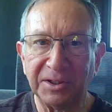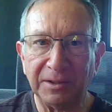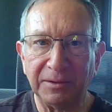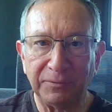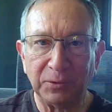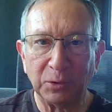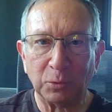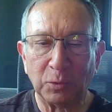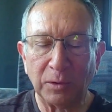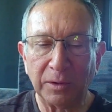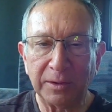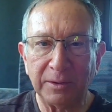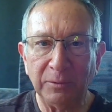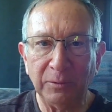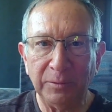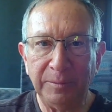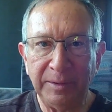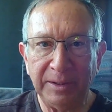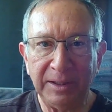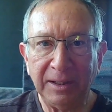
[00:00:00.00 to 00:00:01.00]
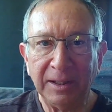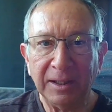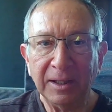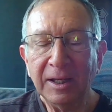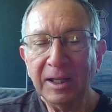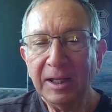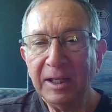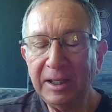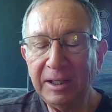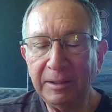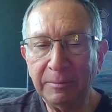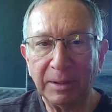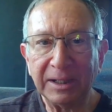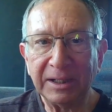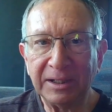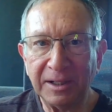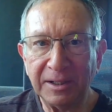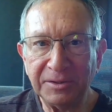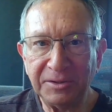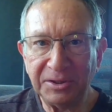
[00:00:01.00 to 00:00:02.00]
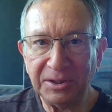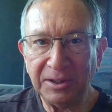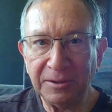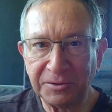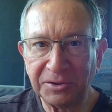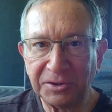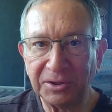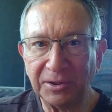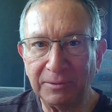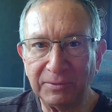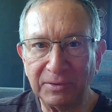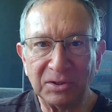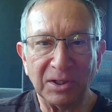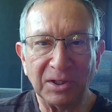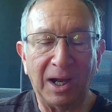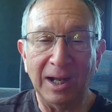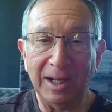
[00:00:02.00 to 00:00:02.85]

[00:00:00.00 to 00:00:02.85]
that if you're working with me in my concierge service,